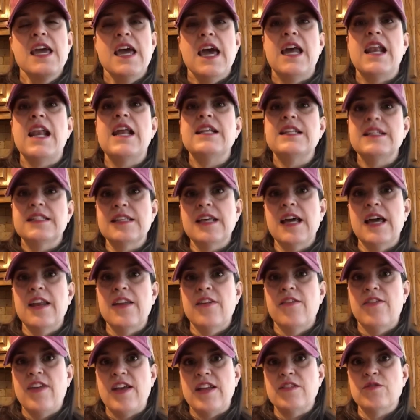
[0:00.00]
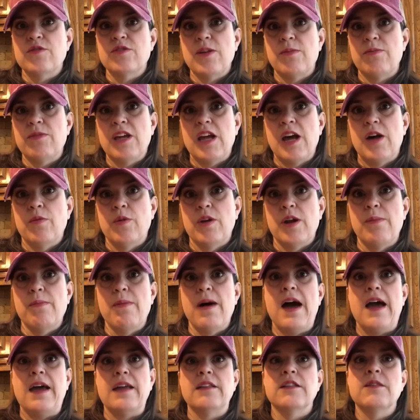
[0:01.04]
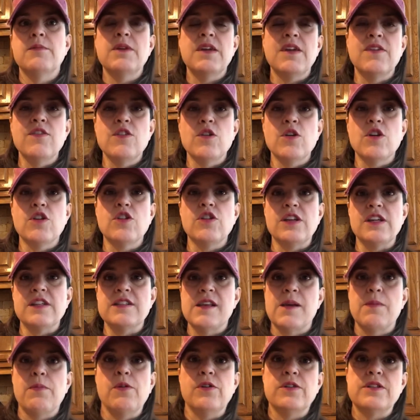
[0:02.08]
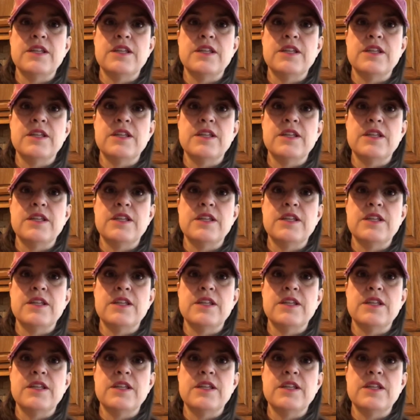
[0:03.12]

and I decide if that's something I want to buy. Let me give you a good example.